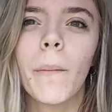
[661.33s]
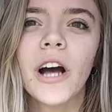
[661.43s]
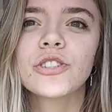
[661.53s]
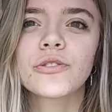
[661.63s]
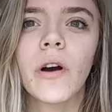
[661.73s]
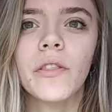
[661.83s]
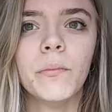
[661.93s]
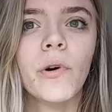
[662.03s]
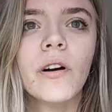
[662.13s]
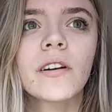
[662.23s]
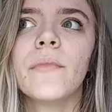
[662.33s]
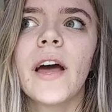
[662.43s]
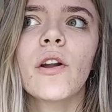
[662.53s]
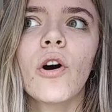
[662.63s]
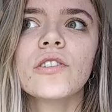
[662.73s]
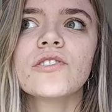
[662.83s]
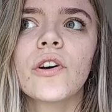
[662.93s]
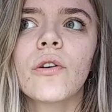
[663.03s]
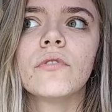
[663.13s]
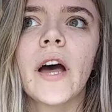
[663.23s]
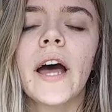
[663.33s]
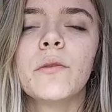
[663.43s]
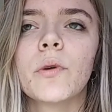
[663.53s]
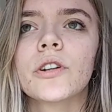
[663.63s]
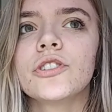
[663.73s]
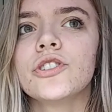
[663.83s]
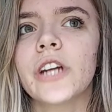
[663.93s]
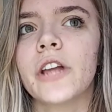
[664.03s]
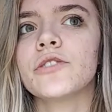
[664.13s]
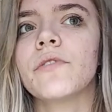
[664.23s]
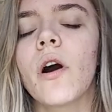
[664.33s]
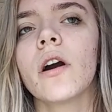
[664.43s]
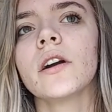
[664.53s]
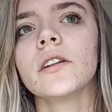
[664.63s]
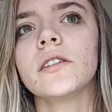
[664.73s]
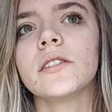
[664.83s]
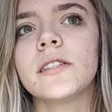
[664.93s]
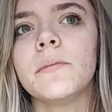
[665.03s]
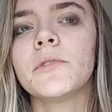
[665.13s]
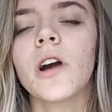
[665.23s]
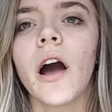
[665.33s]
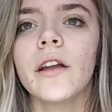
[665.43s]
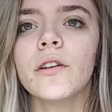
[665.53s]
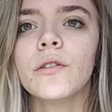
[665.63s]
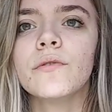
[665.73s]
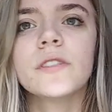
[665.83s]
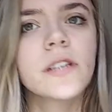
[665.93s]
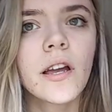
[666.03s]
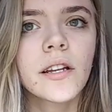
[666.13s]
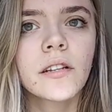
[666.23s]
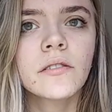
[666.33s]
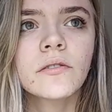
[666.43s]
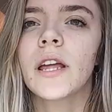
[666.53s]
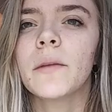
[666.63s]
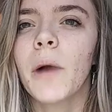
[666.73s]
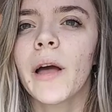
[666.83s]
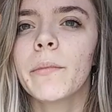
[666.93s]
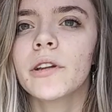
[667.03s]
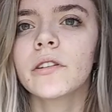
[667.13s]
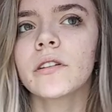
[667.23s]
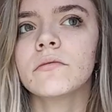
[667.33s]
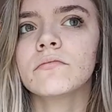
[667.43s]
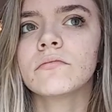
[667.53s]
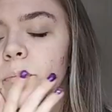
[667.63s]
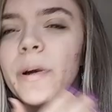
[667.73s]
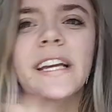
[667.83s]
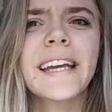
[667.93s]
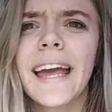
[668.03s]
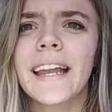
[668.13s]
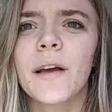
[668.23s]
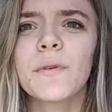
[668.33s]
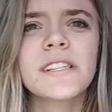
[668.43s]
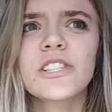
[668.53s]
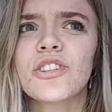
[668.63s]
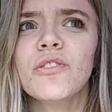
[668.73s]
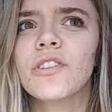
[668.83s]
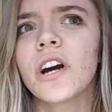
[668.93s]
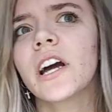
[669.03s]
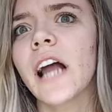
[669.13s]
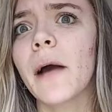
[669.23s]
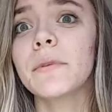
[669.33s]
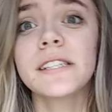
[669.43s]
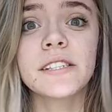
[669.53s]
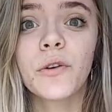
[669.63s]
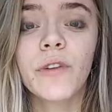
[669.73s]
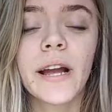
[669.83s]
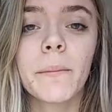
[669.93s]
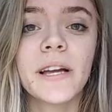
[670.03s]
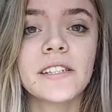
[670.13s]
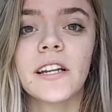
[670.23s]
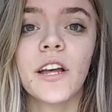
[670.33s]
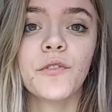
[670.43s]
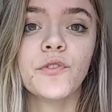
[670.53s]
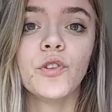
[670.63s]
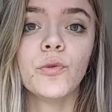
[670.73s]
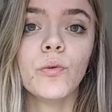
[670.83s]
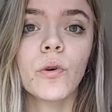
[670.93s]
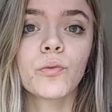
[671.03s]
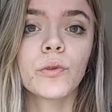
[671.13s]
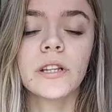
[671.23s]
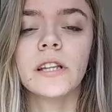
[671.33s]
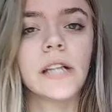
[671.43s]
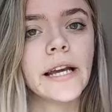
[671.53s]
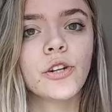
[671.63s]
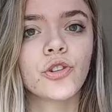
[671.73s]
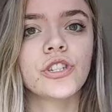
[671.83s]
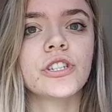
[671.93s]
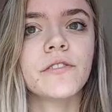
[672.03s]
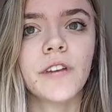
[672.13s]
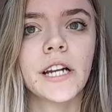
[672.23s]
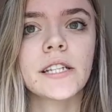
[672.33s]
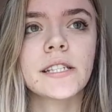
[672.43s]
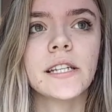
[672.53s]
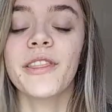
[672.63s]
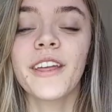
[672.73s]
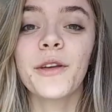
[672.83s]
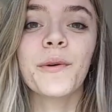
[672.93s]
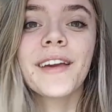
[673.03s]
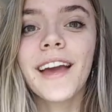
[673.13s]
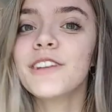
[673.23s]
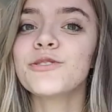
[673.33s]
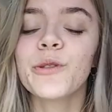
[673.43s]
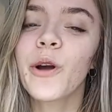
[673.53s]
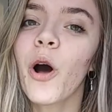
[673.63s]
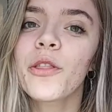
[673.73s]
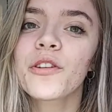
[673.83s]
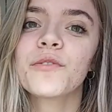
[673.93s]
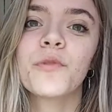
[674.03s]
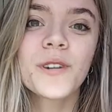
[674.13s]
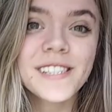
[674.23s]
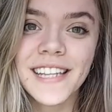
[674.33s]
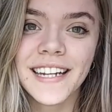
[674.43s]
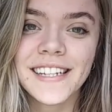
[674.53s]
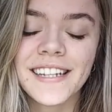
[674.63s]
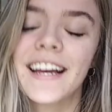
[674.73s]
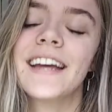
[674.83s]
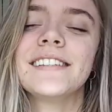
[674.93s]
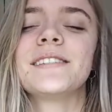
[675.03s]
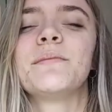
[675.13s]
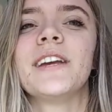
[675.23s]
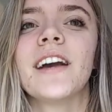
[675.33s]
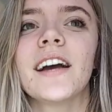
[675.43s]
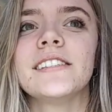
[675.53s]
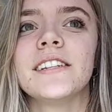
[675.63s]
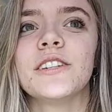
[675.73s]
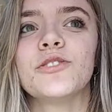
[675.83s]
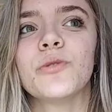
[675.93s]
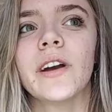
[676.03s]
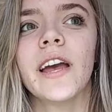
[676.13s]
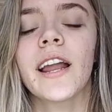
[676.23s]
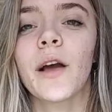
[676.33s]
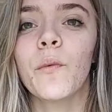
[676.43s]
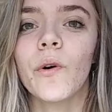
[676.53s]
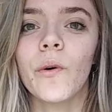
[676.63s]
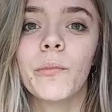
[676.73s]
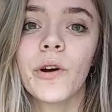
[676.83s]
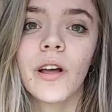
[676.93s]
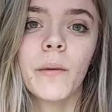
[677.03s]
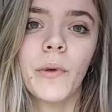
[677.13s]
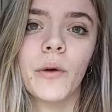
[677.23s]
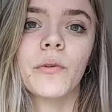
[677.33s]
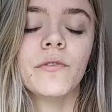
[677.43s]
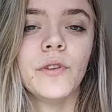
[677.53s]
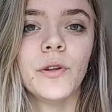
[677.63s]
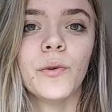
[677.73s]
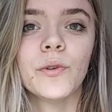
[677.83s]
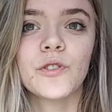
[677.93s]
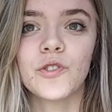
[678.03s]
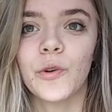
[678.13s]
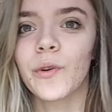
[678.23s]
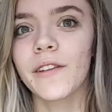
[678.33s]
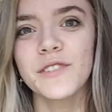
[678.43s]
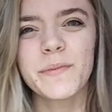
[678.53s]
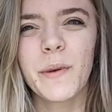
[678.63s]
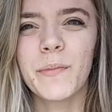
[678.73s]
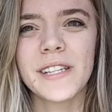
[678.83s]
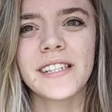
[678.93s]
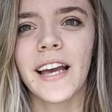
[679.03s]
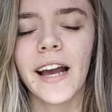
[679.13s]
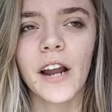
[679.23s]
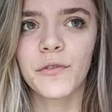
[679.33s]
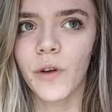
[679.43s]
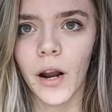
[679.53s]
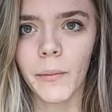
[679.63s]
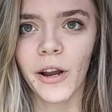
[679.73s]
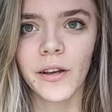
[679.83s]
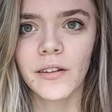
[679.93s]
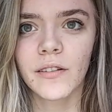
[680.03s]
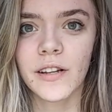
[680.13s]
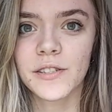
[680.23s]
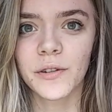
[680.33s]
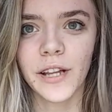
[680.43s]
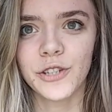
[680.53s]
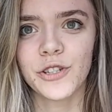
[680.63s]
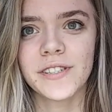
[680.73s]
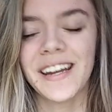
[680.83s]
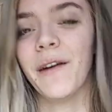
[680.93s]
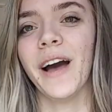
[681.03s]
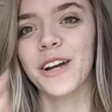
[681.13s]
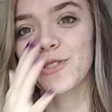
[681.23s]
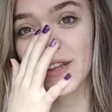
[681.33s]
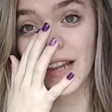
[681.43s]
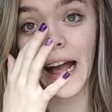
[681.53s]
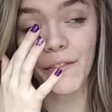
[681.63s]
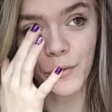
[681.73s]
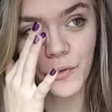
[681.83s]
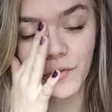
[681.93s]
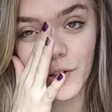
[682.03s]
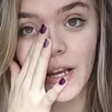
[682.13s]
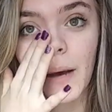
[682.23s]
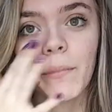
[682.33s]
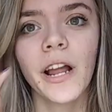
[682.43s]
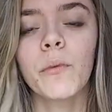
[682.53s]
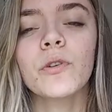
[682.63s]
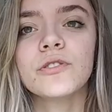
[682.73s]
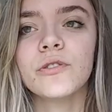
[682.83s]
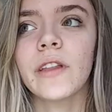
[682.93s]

much throughout the book. And also Edward's change of heart seemed kind of sudden in my opinion. But again, it was still good. I would still recommend it if you really like Christian fantasy. Thank you again to the author for sending it to me. I did enjoy it, and I will put up a review soon. I've just been busy. I kind of forgot about it until like just now, actually, that I haven't reviewed it yet, but I will do